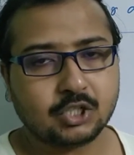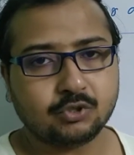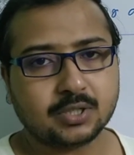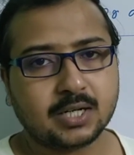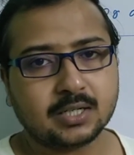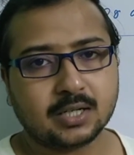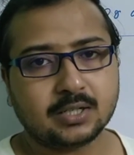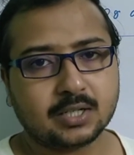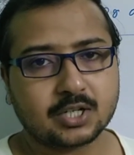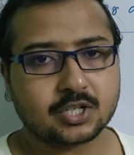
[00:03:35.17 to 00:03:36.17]
uterine
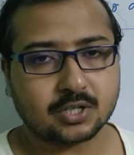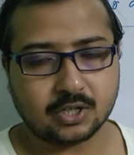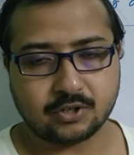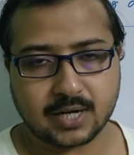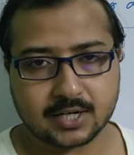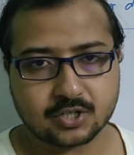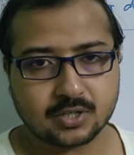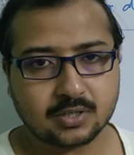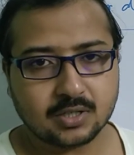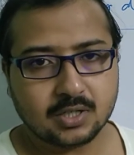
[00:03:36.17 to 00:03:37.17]

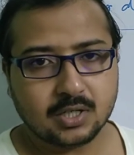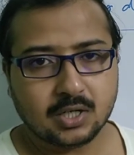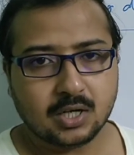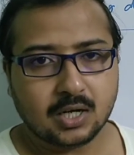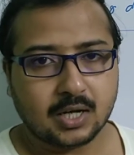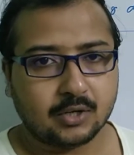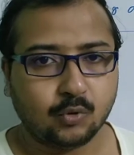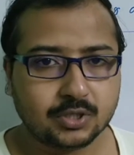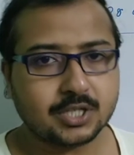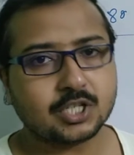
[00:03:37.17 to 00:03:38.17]
contraction,
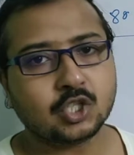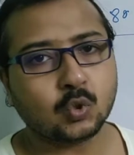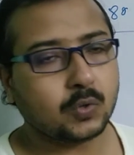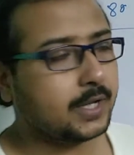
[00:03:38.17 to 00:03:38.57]
which is known